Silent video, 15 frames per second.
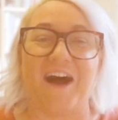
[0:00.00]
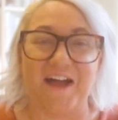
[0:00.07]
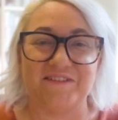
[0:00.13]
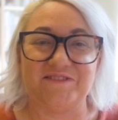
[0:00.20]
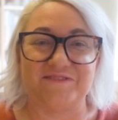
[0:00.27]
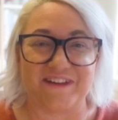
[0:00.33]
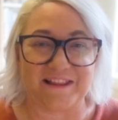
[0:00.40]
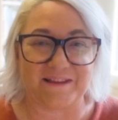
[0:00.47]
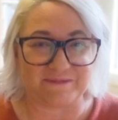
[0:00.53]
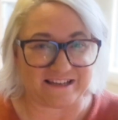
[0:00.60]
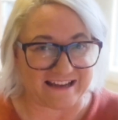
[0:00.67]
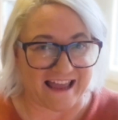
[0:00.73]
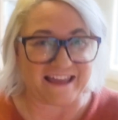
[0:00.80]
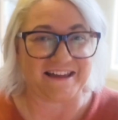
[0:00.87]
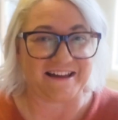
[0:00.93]
I developed an
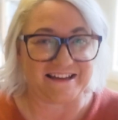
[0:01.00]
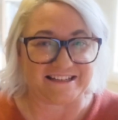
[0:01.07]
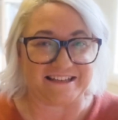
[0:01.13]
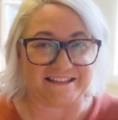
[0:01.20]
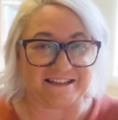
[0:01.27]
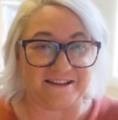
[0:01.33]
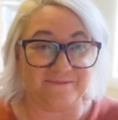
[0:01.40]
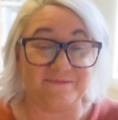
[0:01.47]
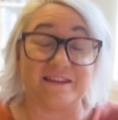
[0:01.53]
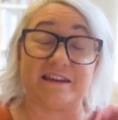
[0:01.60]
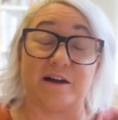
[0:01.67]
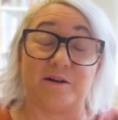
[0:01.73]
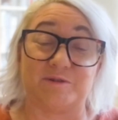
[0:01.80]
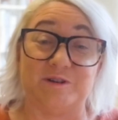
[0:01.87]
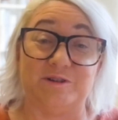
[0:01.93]
AI system that
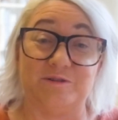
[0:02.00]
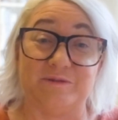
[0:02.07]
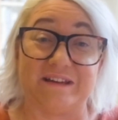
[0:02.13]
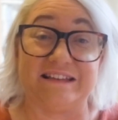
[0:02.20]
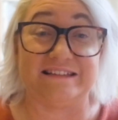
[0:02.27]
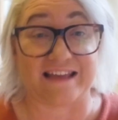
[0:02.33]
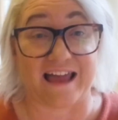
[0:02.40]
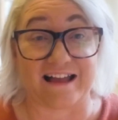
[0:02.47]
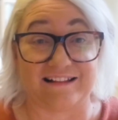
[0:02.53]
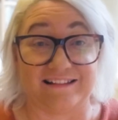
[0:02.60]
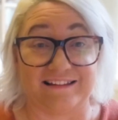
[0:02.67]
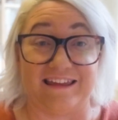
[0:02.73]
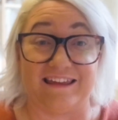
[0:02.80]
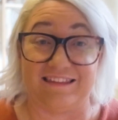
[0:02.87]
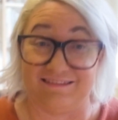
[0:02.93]
helps you do
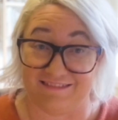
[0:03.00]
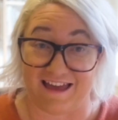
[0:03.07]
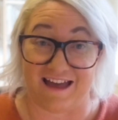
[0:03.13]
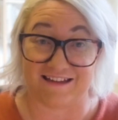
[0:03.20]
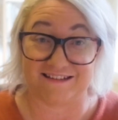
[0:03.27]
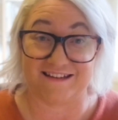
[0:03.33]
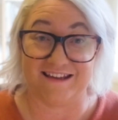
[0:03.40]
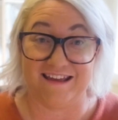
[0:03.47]
exactly that.